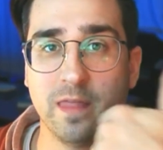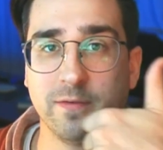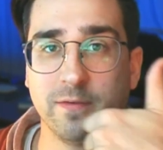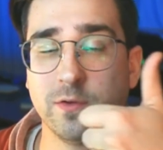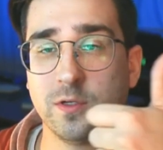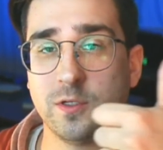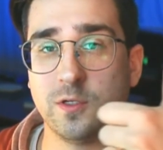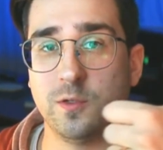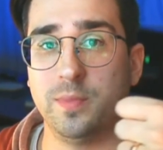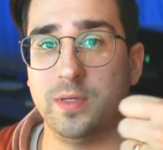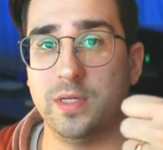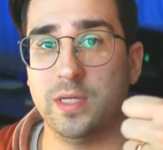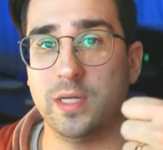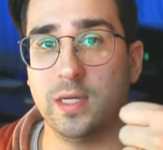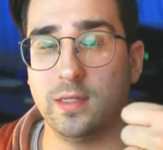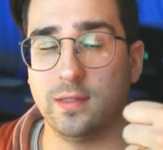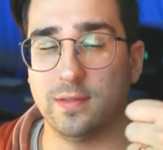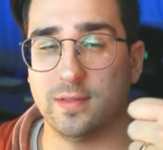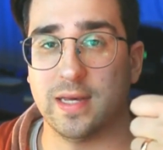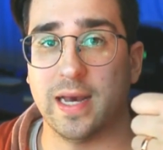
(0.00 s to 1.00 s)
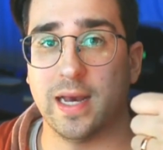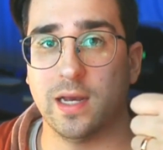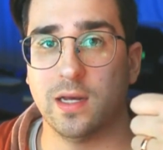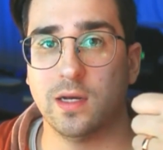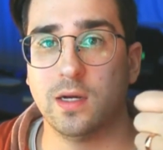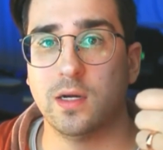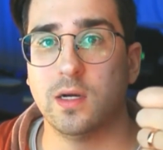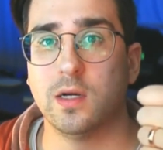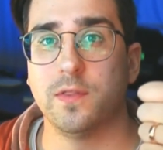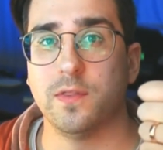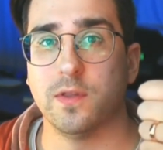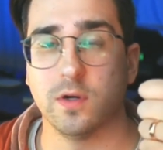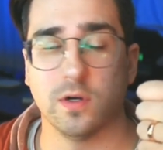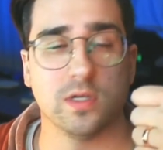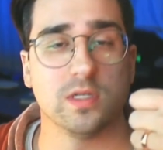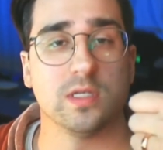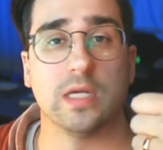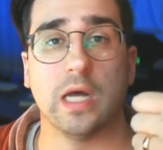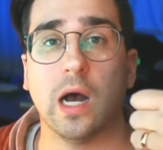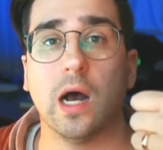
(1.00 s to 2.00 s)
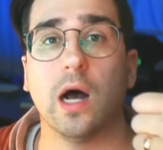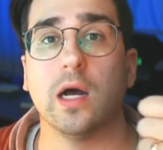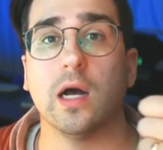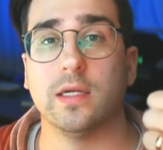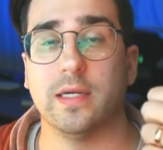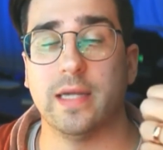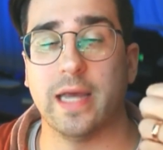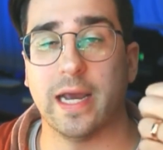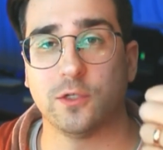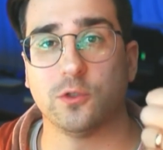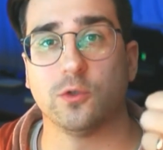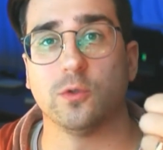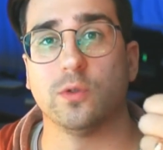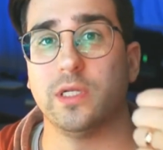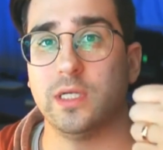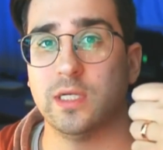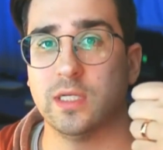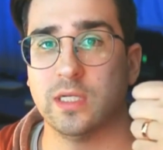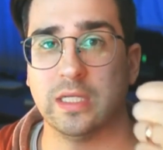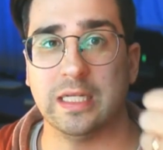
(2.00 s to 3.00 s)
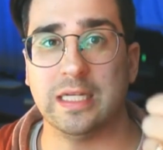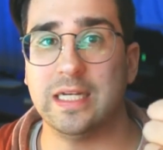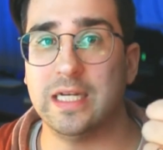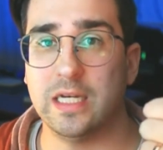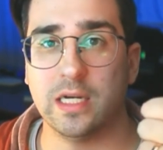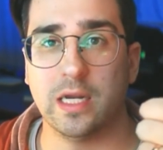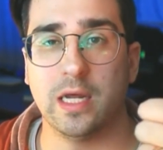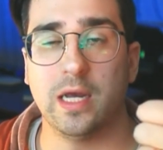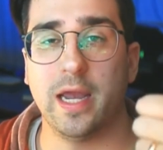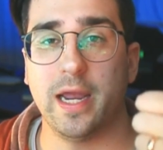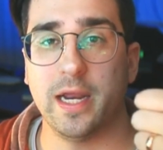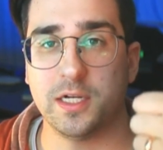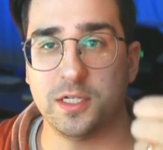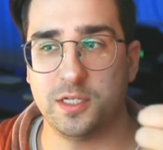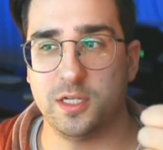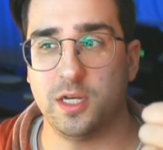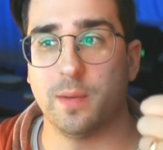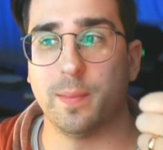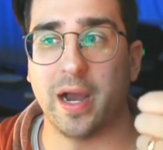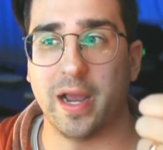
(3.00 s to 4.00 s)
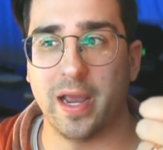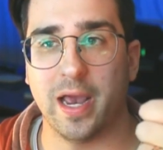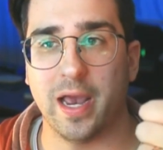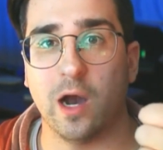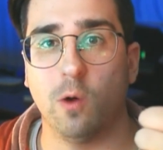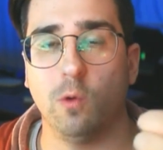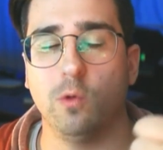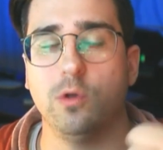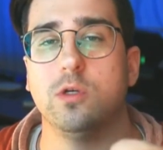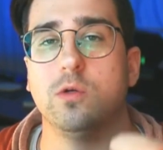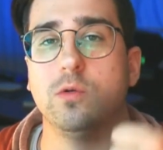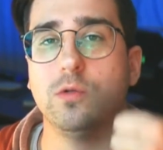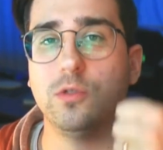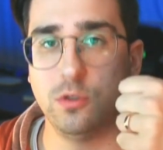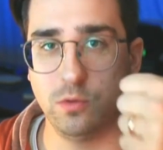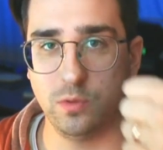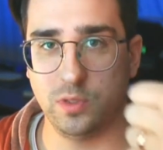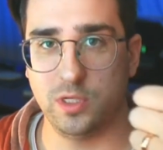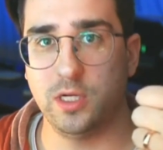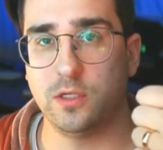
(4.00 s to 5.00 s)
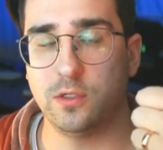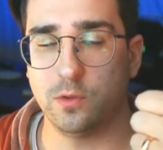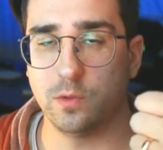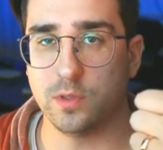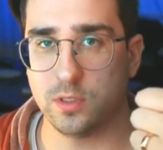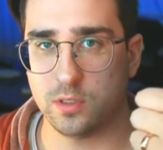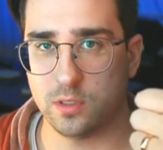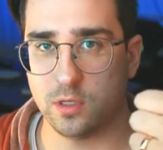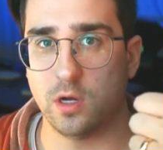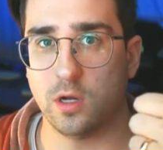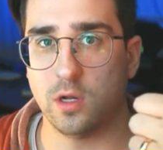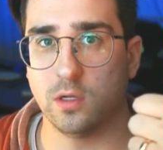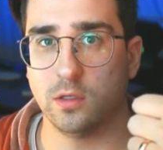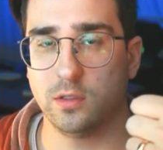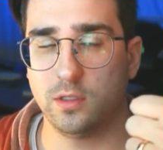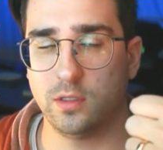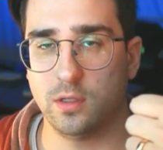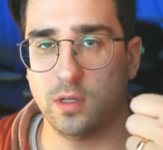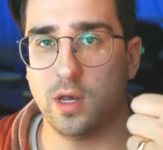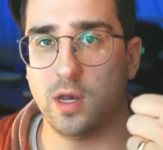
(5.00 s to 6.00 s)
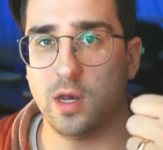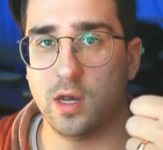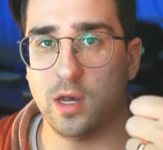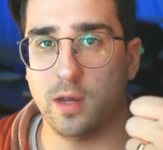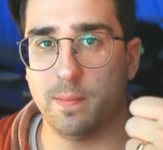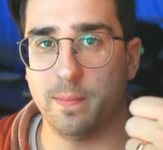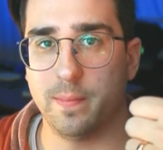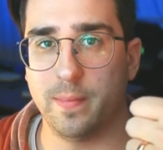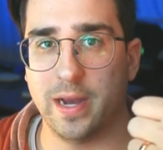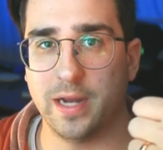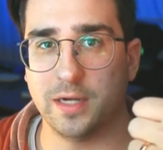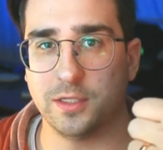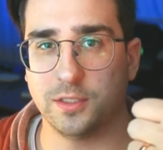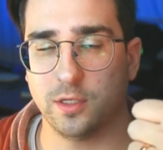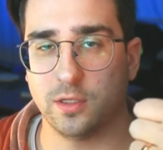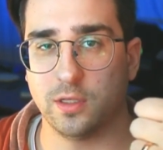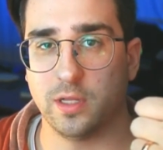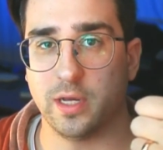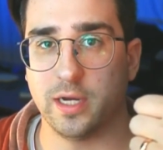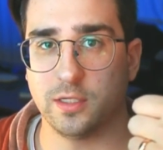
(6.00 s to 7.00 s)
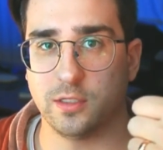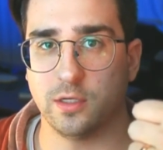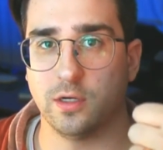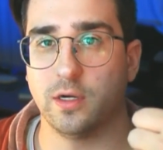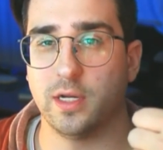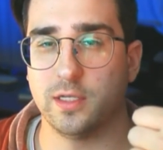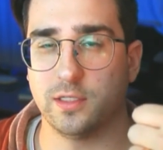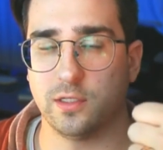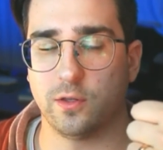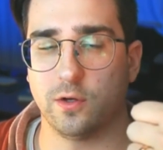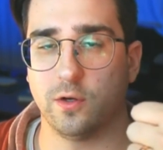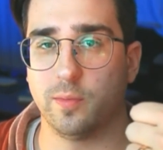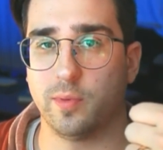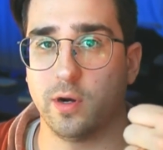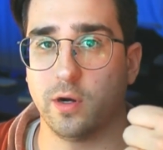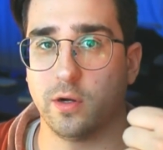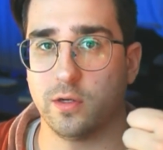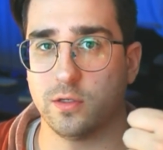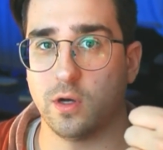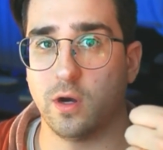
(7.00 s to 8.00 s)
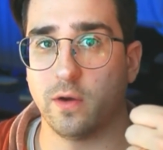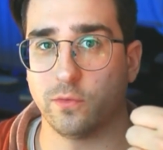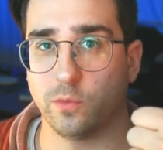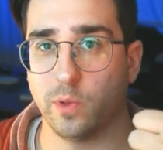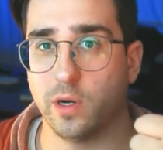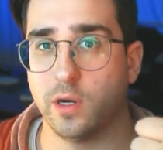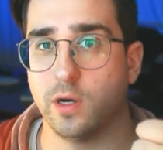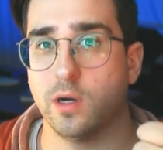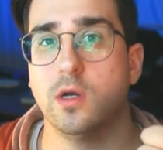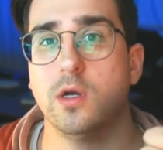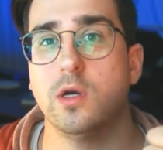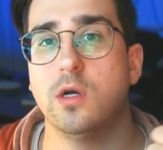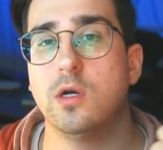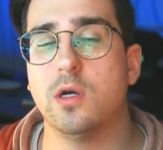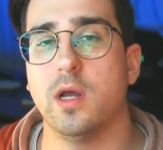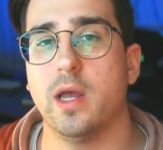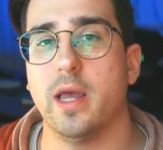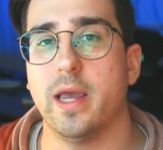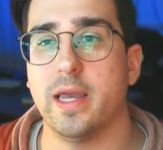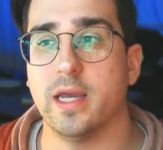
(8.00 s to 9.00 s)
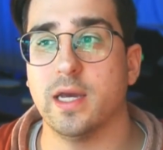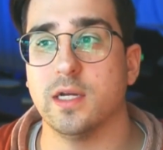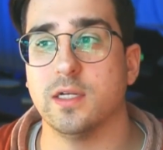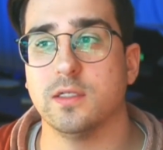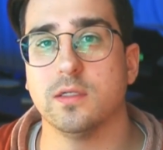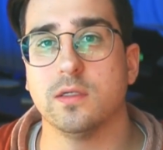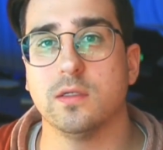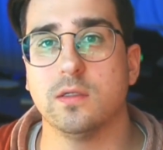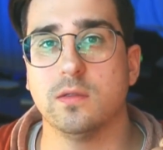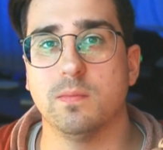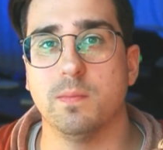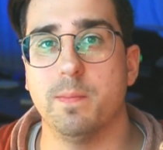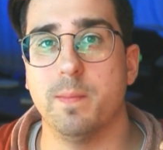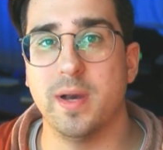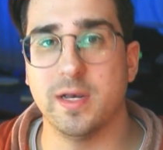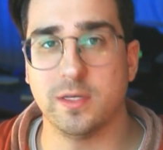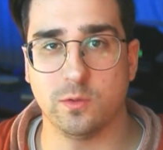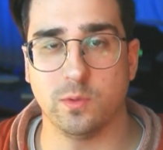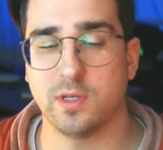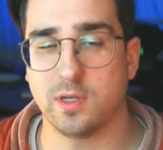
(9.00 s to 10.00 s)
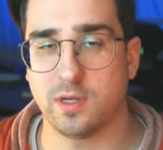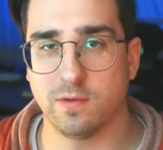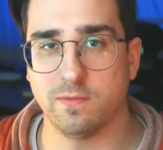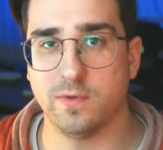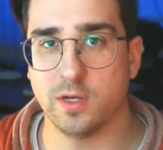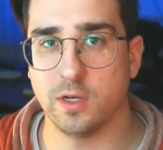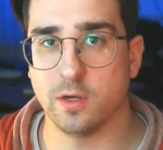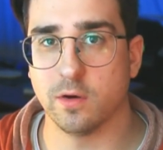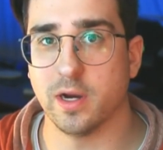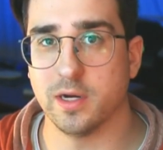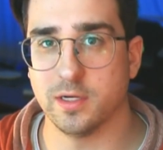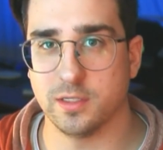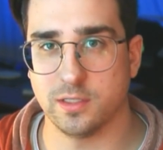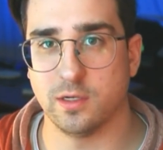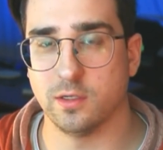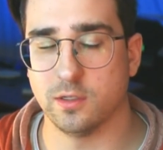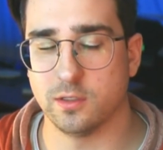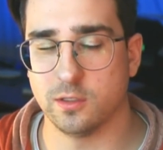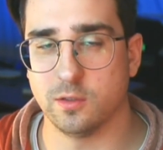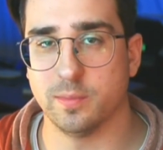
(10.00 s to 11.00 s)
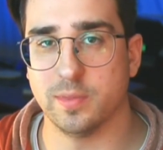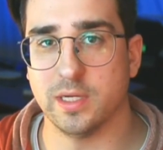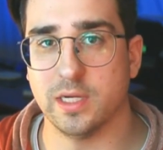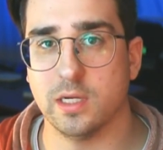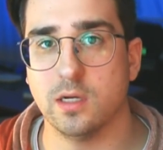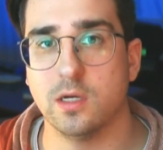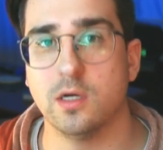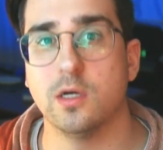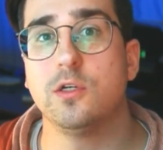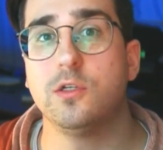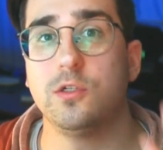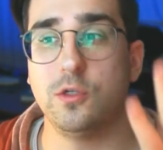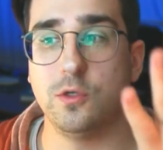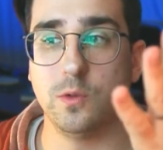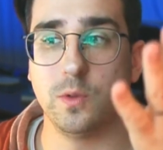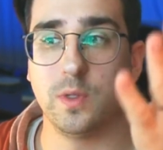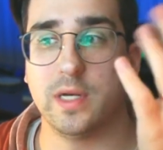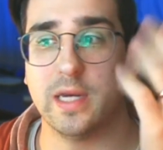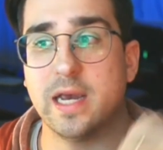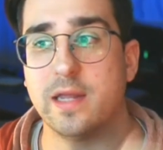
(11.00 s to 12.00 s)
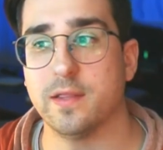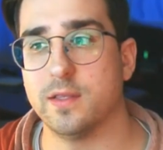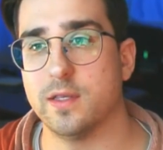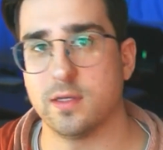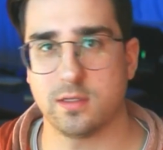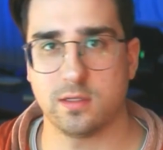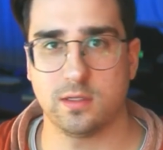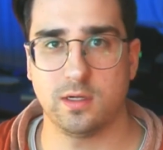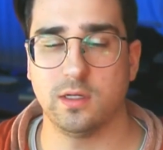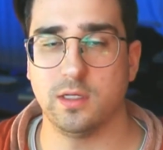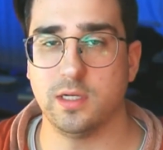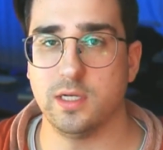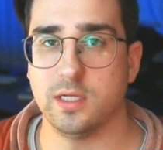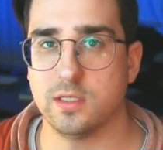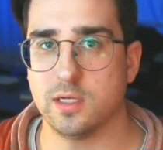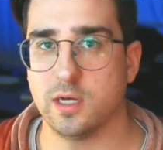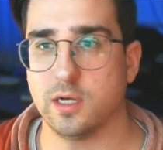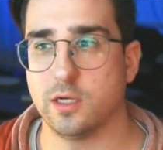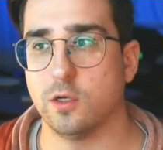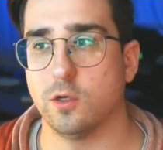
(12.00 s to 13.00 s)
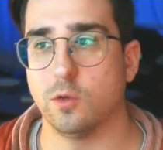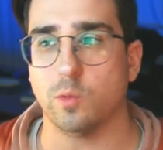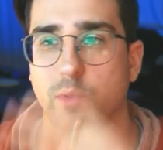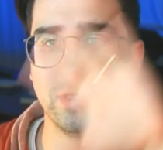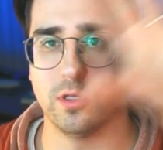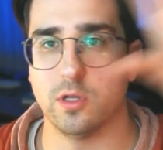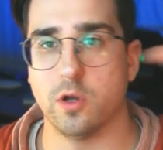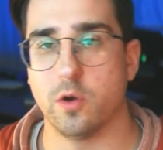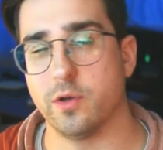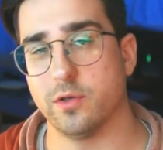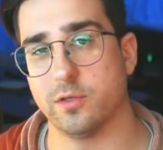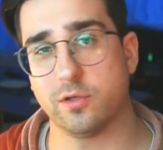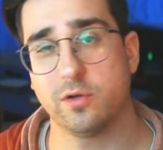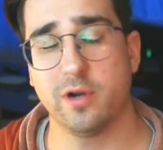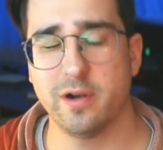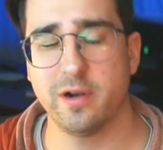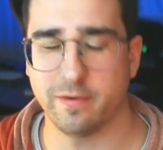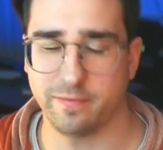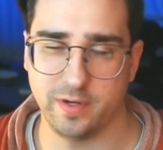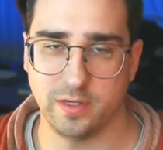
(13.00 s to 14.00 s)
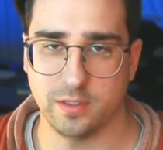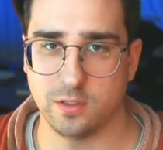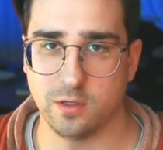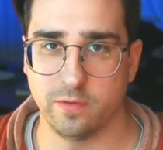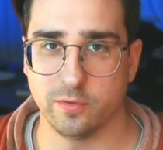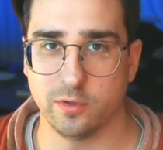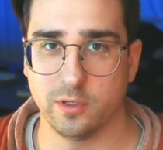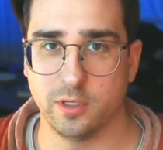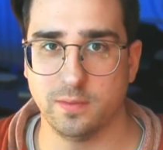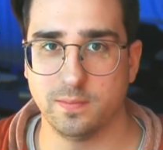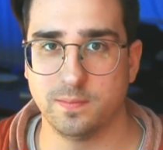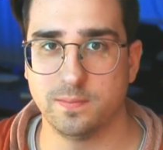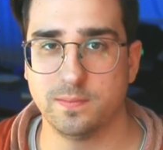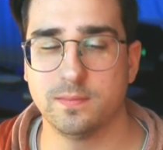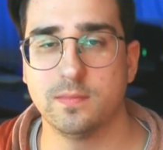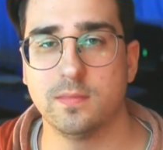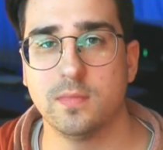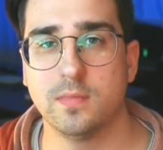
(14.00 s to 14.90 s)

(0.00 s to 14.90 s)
The first being that there is not a naturally clean HDMI out. You do need to install Magic Lantern as a third-party software and mess with the configuration a little bit to get this clean signal with no user interface over it.